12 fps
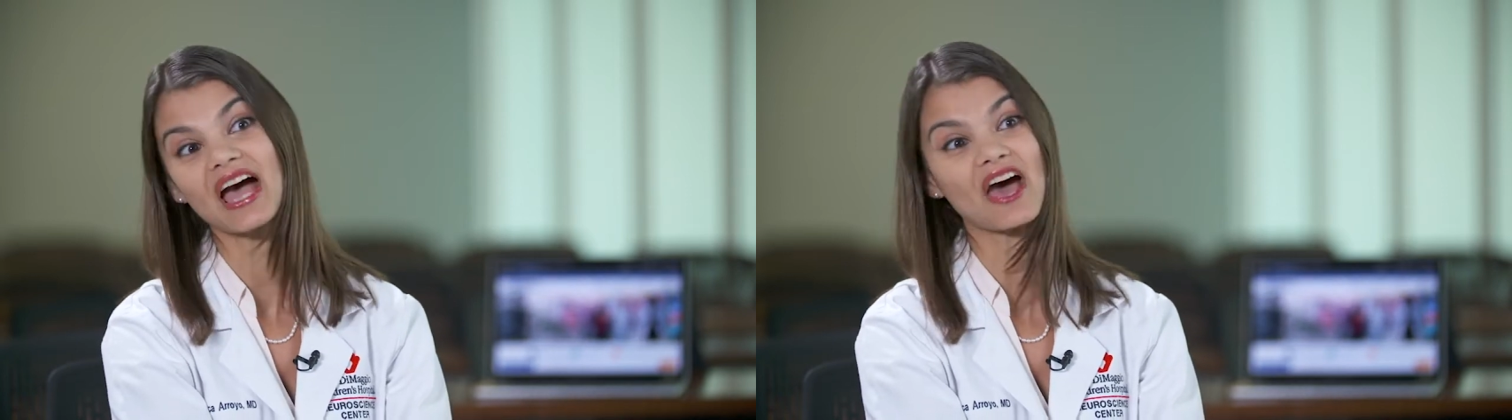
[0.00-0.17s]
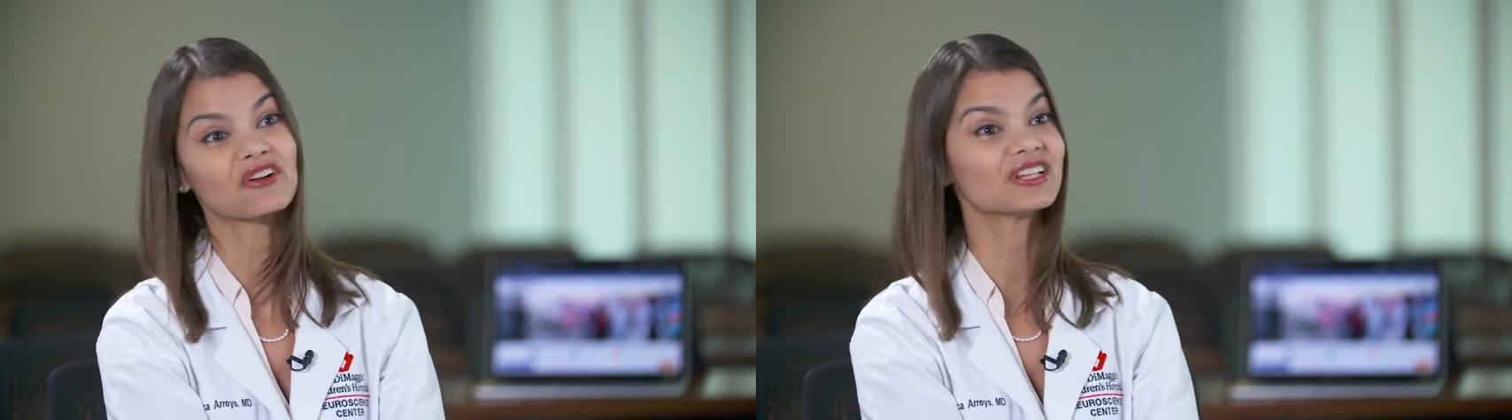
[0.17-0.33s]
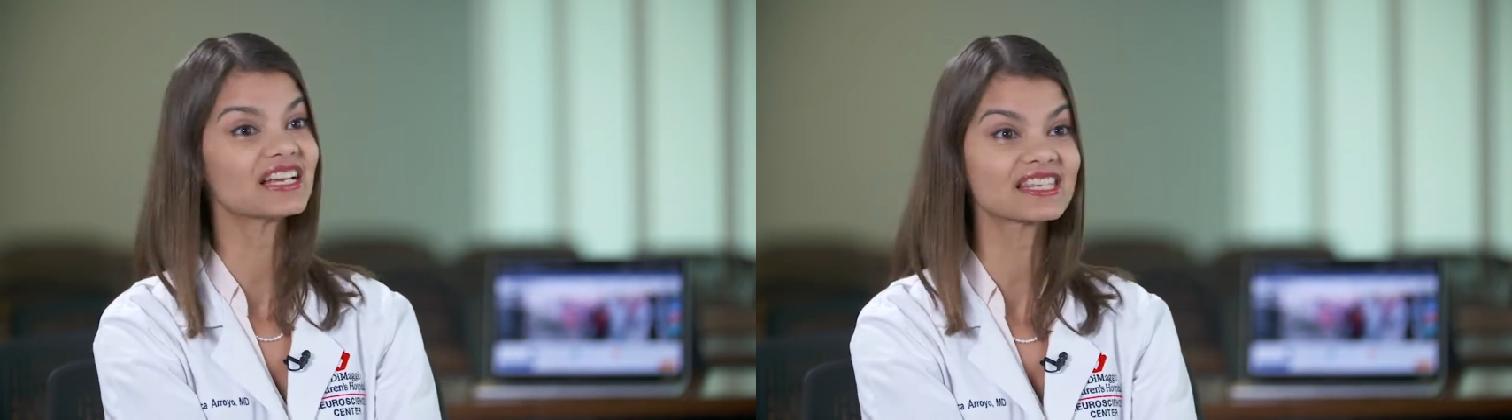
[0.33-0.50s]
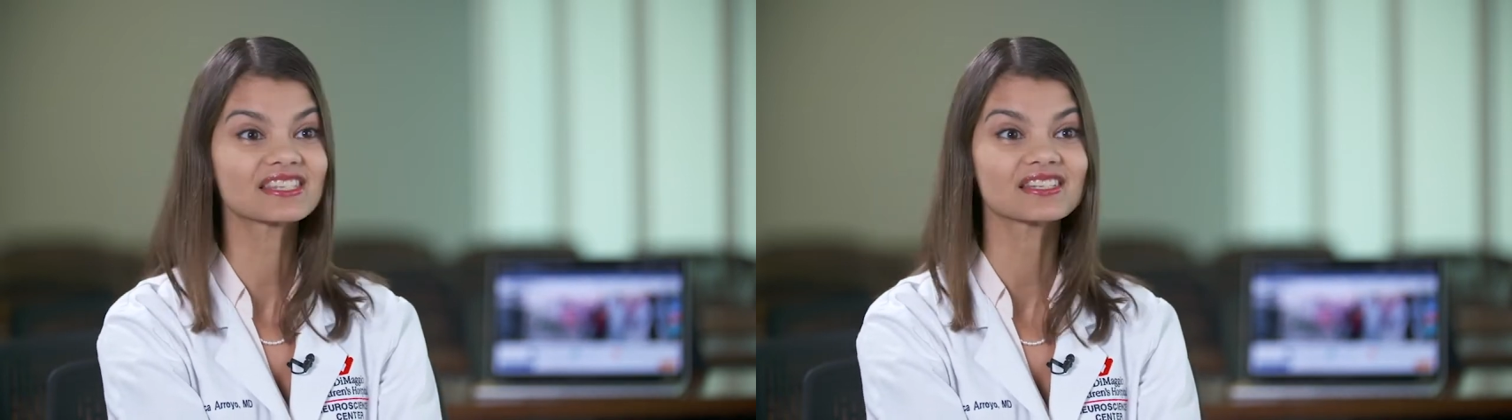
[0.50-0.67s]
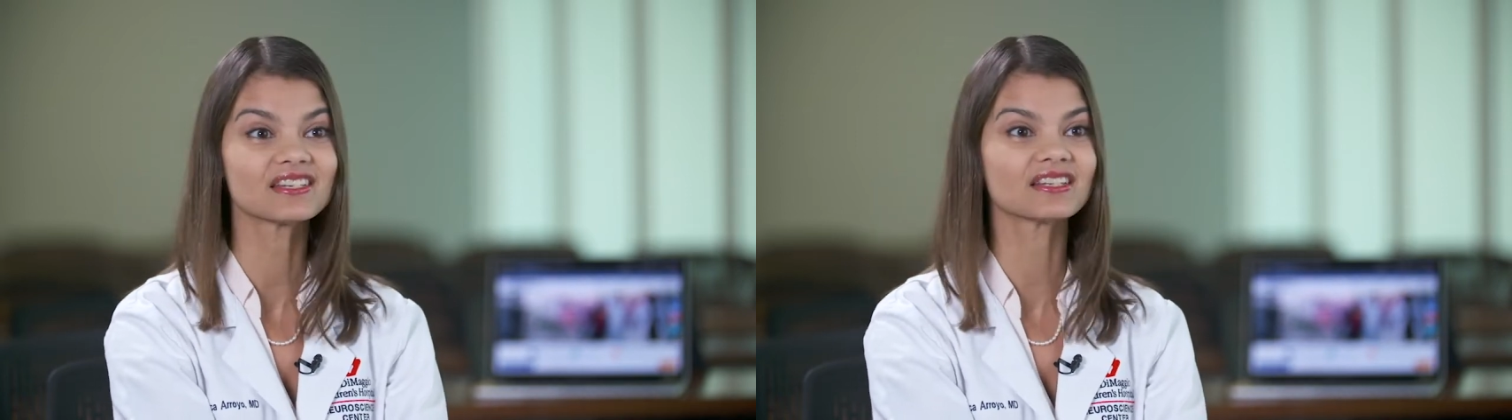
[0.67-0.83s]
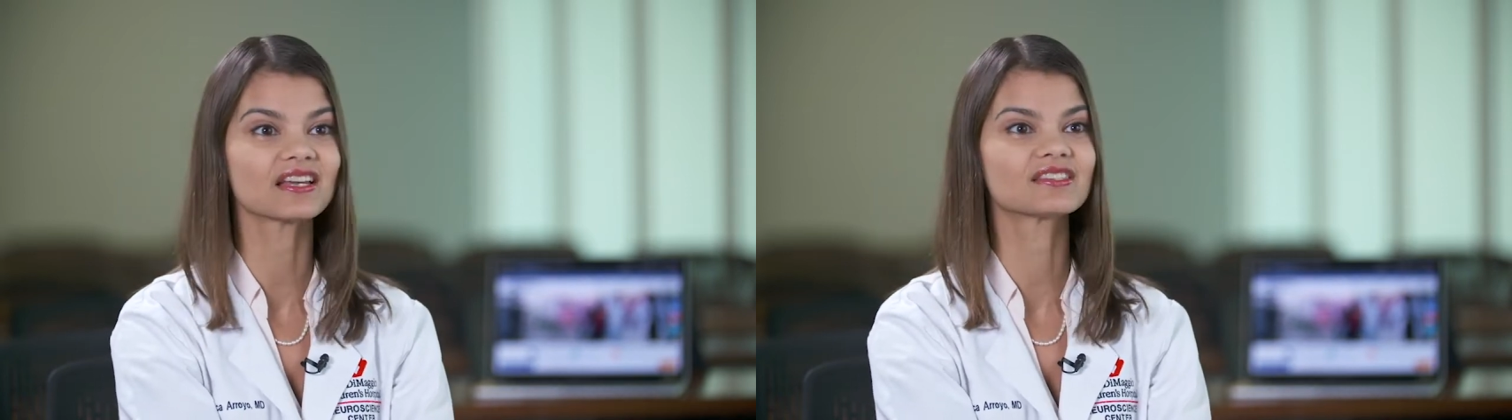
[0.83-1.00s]

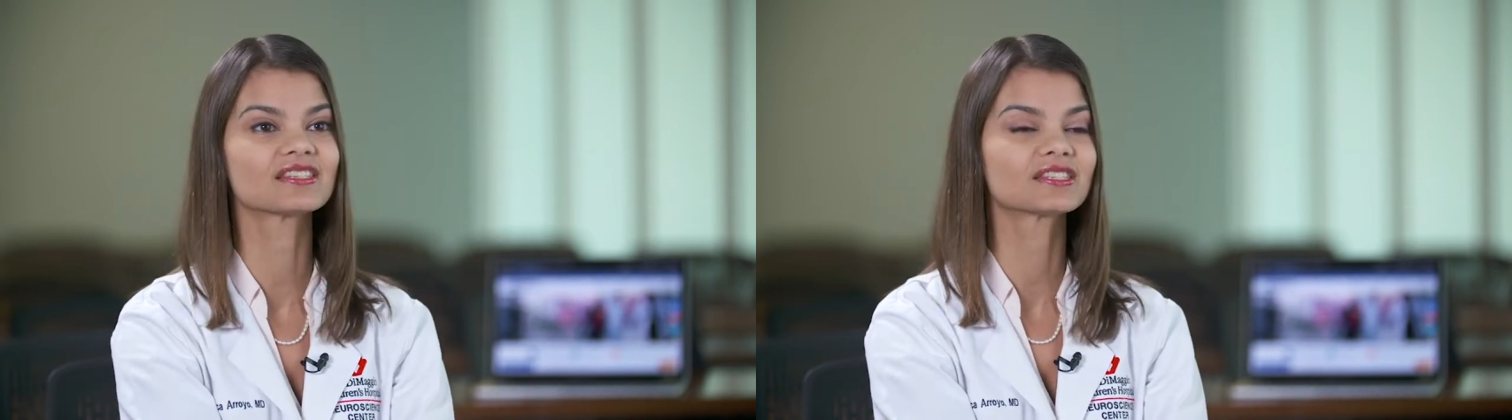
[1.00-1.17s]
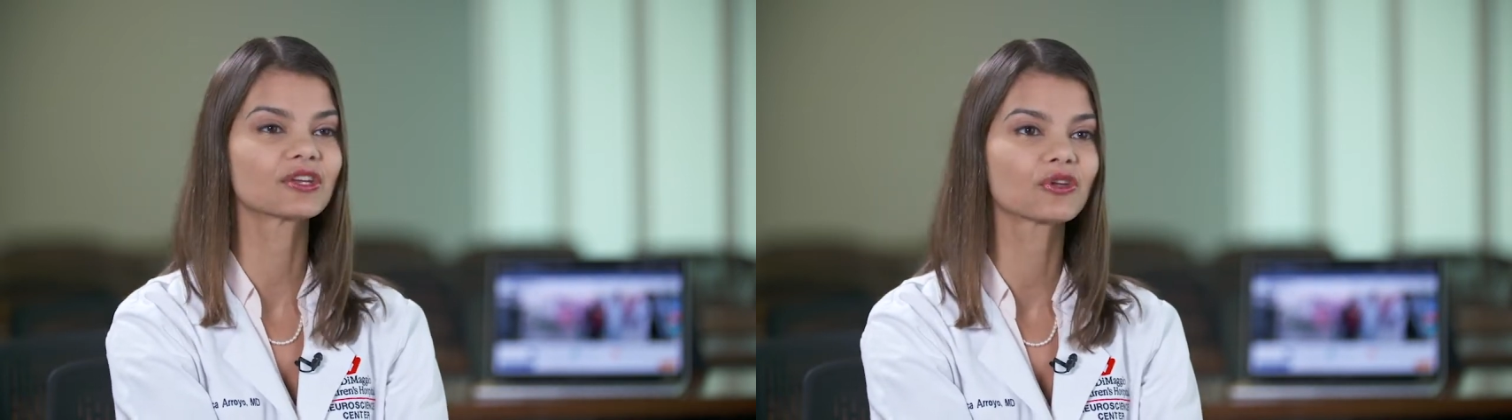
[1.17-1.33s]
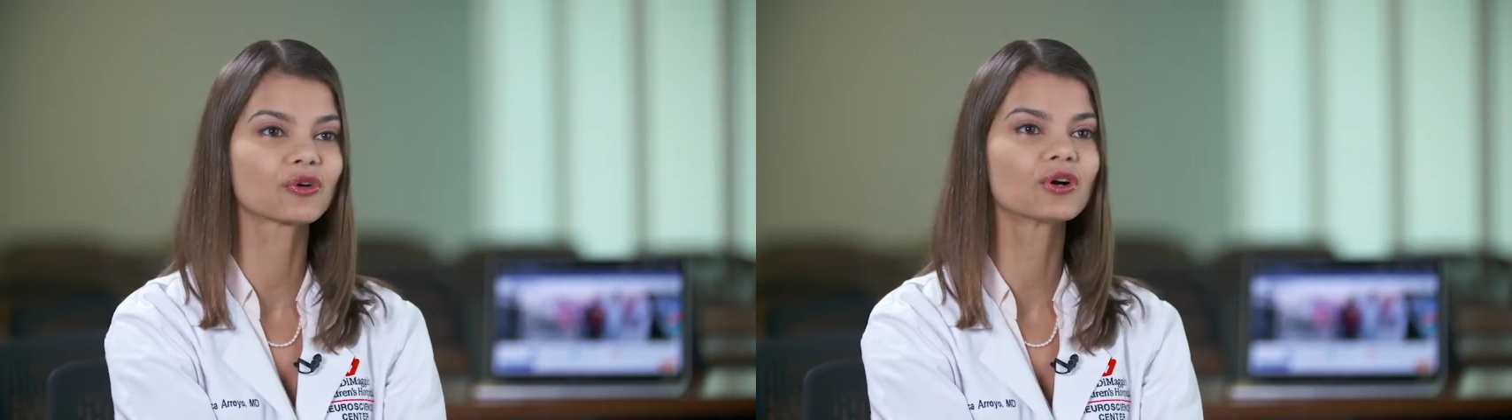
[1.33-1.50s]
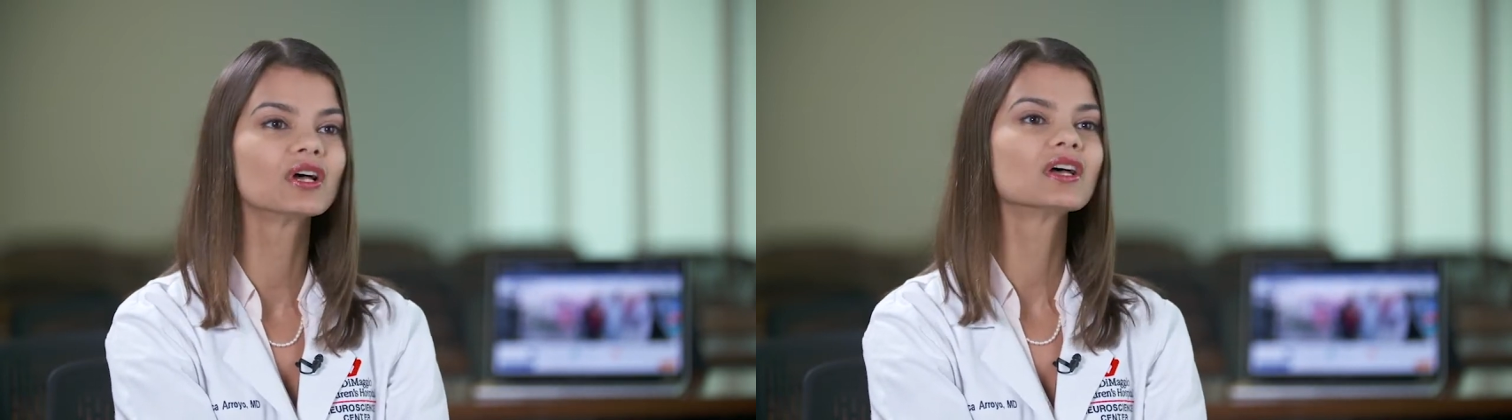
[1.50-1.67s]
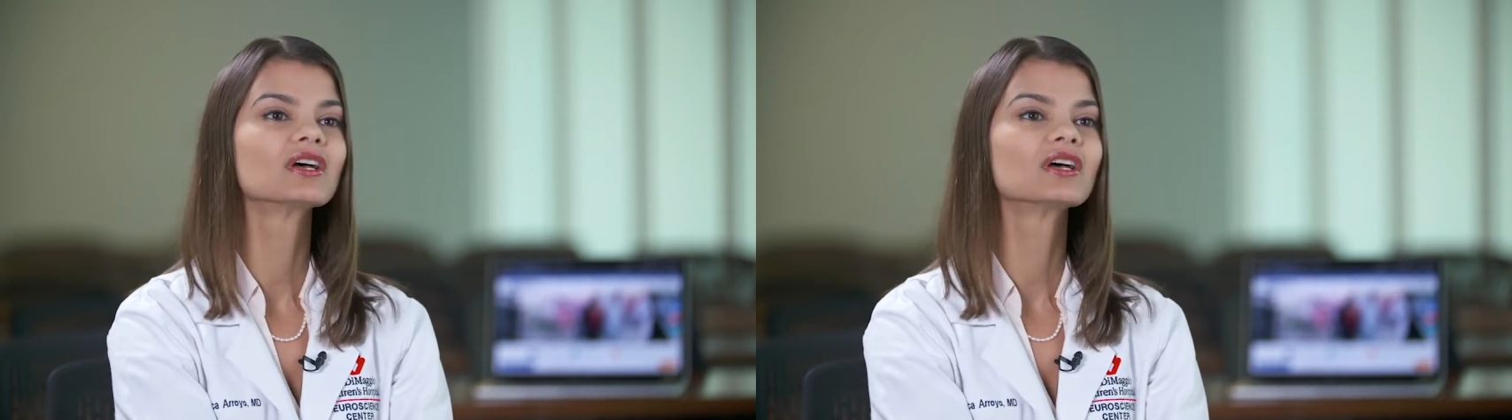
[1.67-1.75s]
adolescent, I still